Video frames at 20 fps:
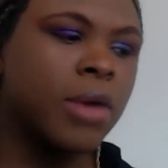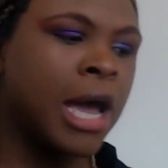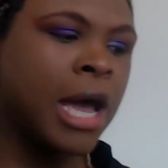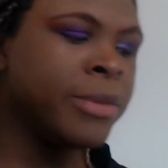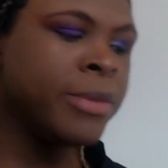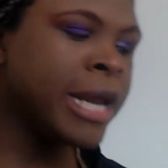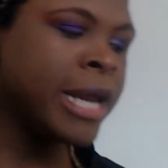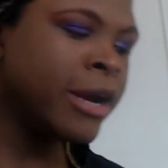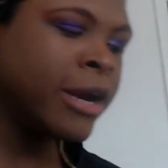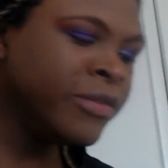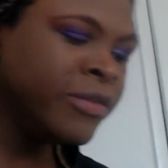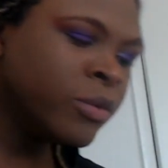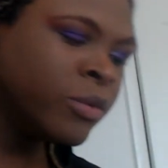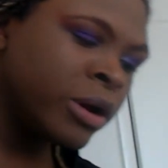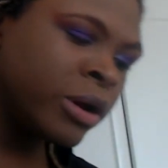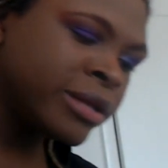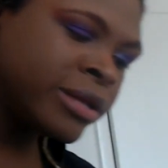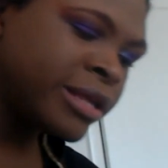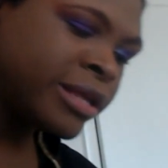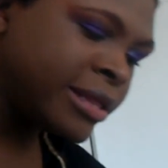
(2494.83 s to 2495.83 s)
I mean, I don't even
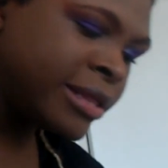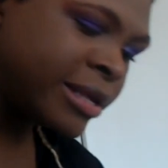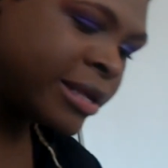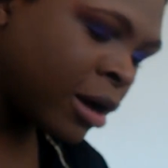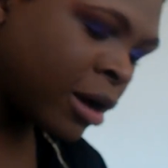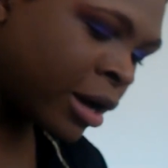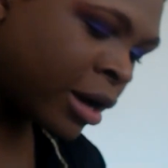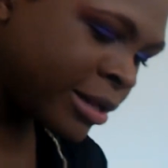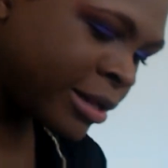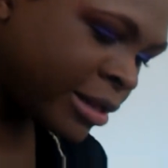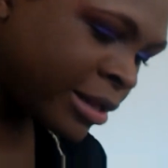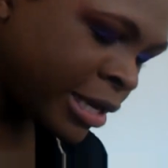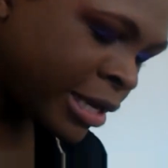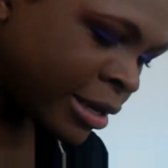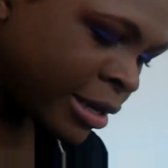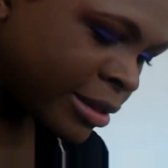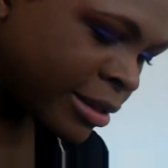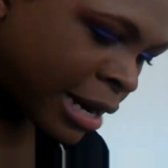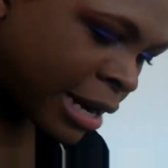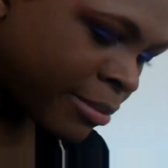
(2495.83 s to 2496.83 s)
want to say dishonesty
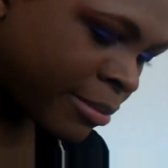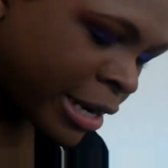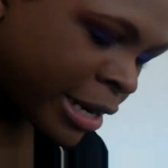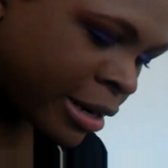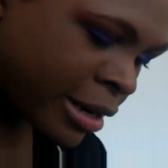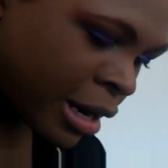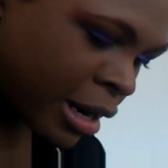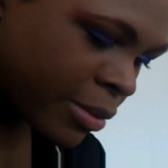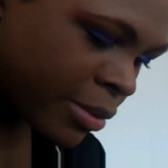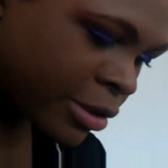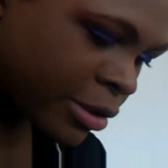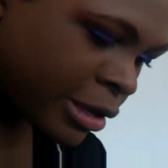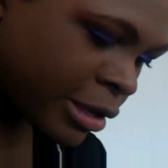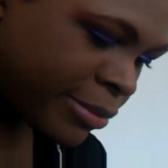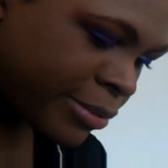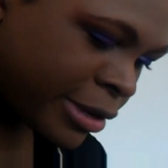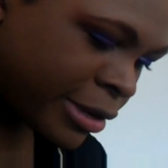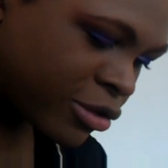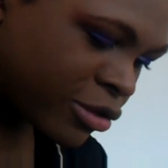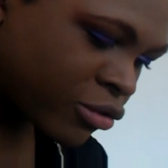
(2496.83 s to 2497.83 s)
because that might not really
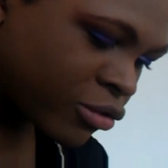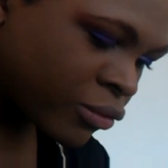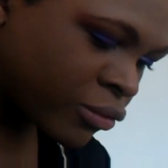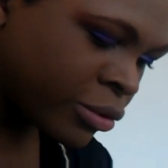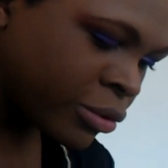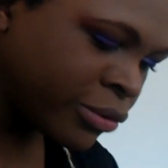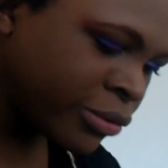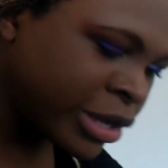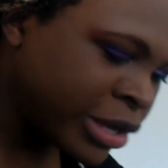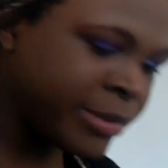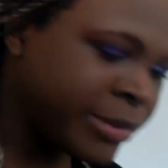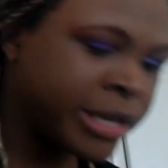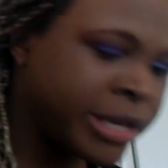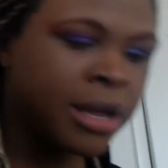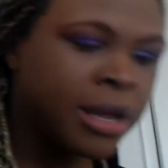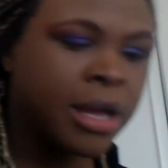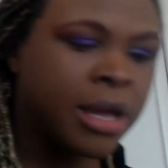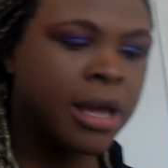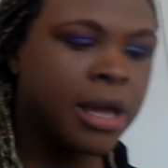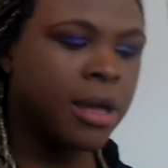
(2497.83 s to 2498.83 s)
be the truth. I
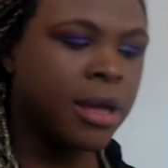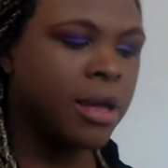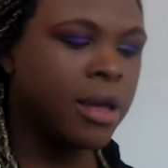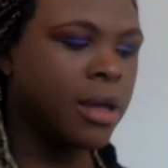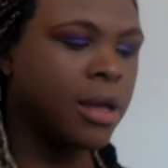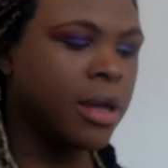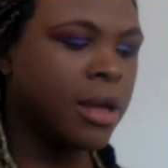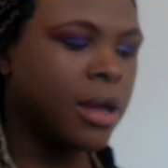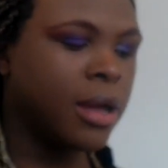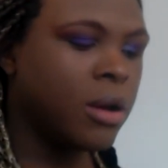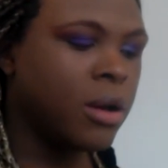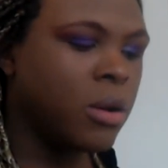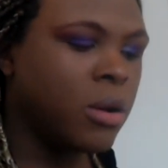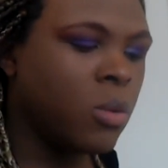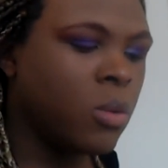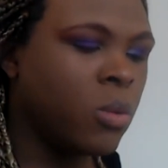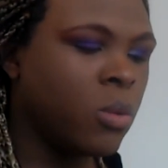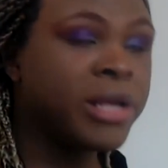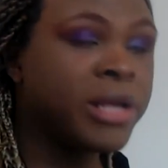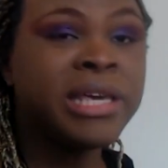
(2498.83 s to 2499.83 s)
mean,
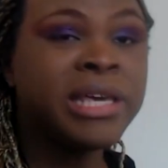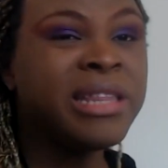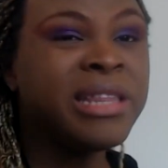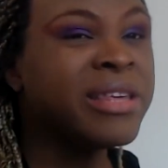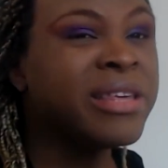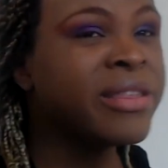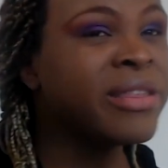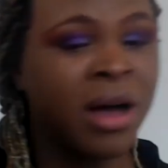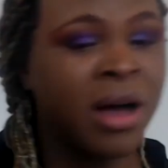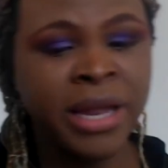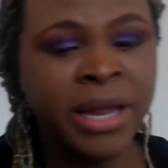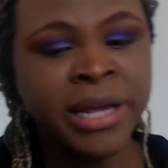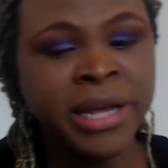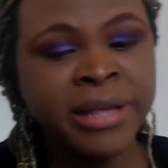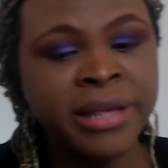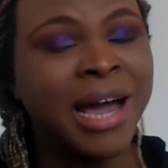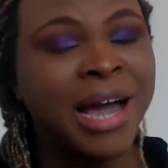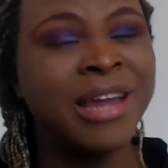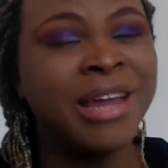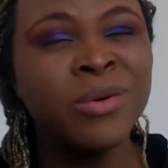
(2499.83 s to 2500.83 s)
was he
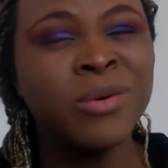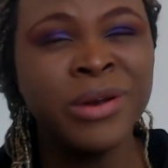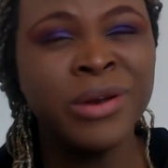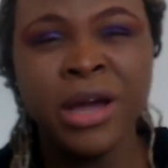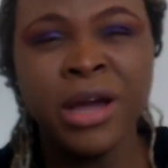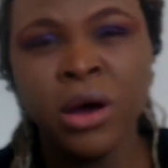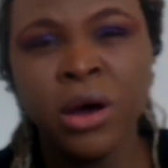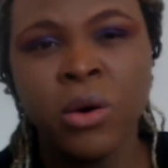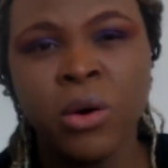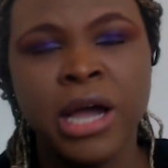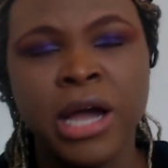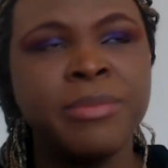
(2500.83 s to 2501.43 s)
dishonest? I don't know.